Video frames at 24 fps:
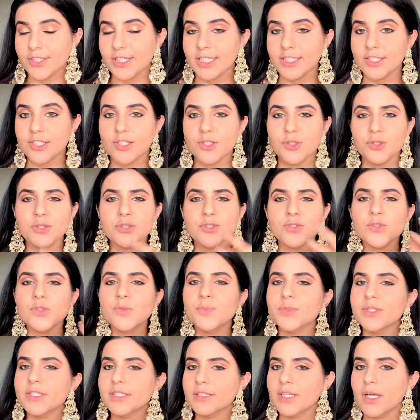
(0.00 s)
It will look
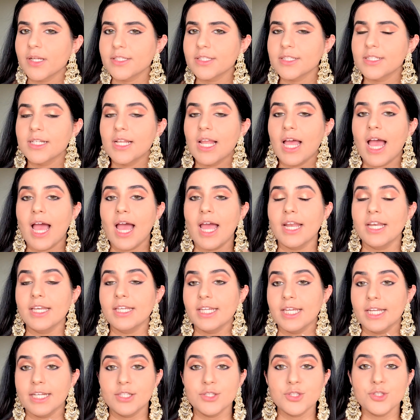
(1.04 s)
super subtle
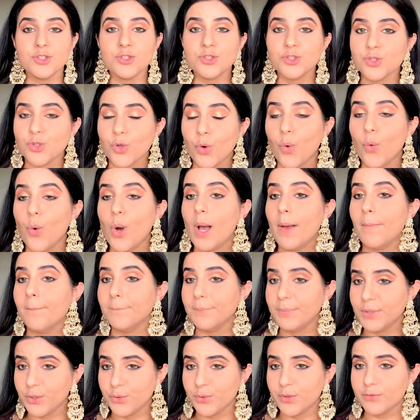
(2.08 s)
and yet so
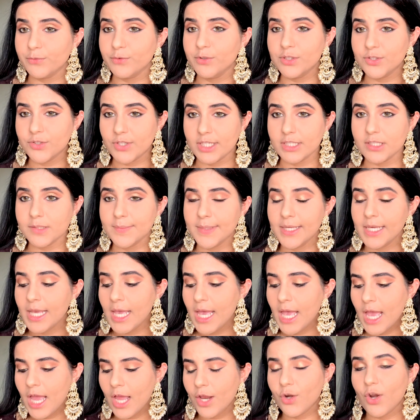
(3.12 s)
beautiful, trust me.
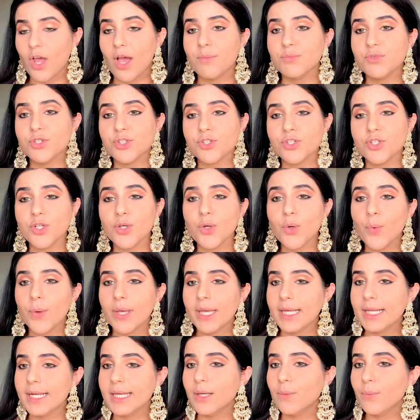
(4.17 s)
Now I'm just going to
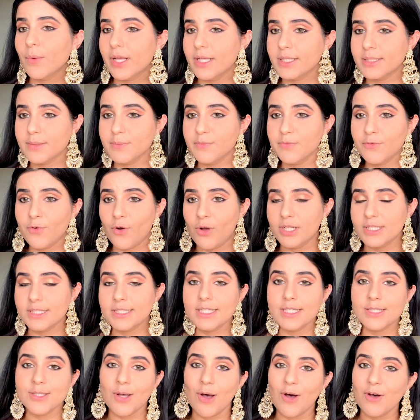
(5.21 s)
quickly wear some
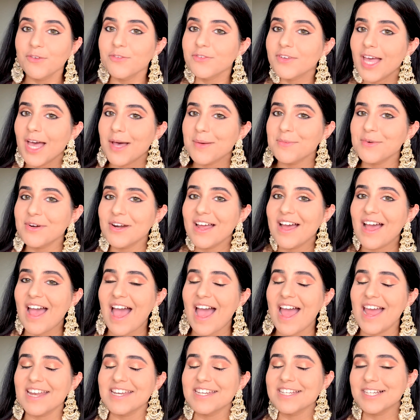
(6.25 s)
falsies off camera
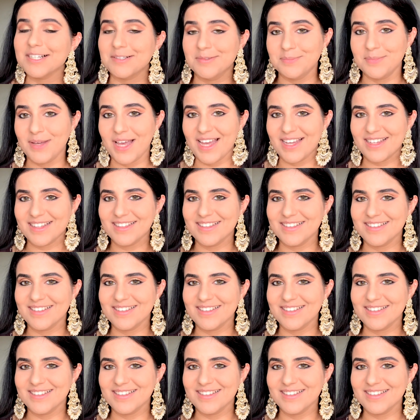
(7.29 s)
and come back.